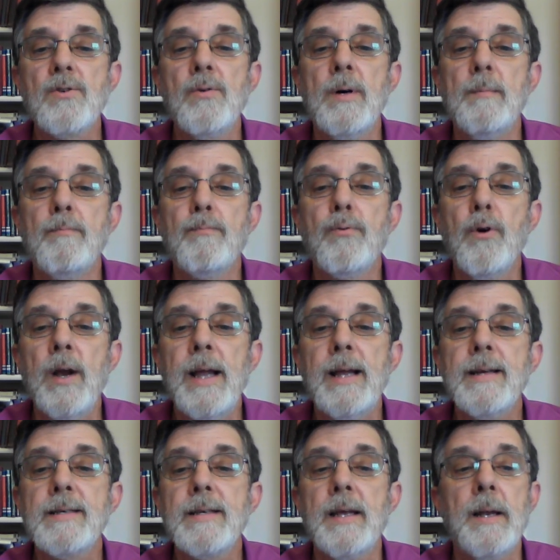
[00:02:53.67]
to
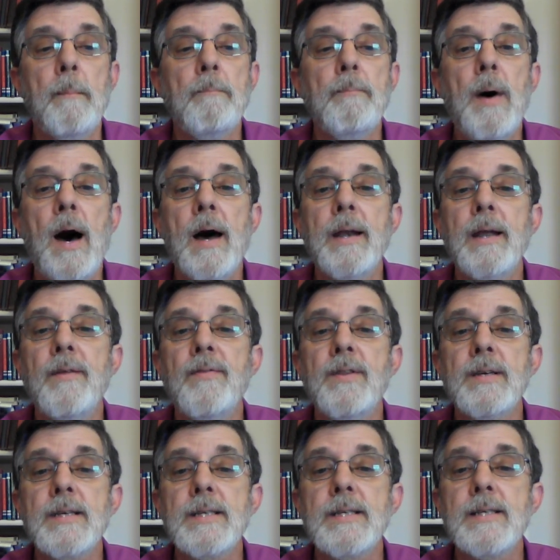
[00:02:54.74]
embrace and embody
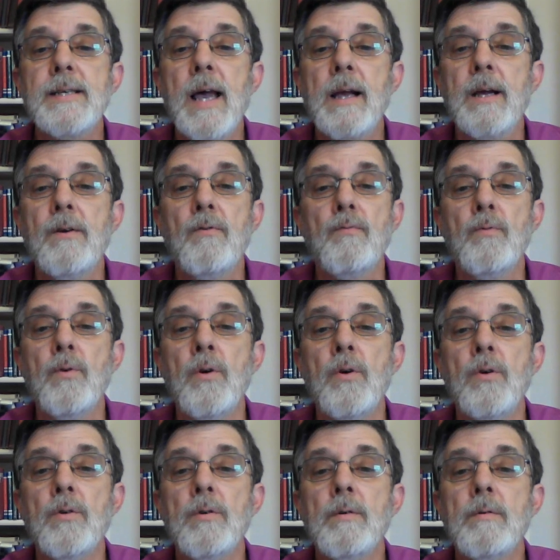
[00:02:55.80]
this second
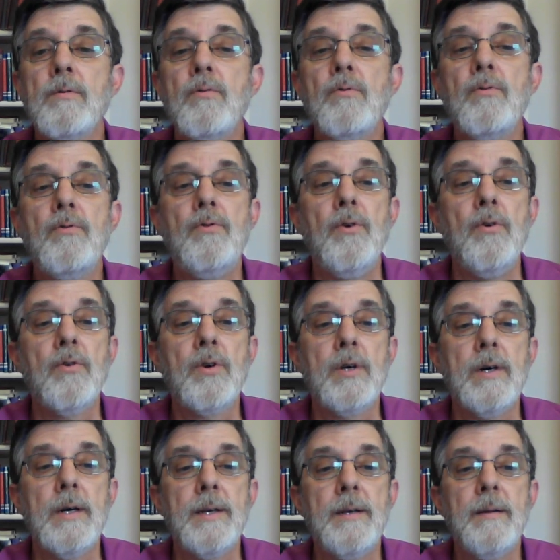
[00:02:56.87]
rule, do
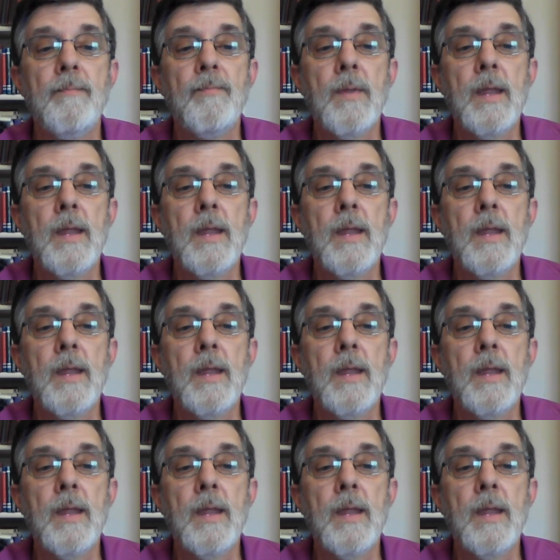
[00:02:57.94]
good.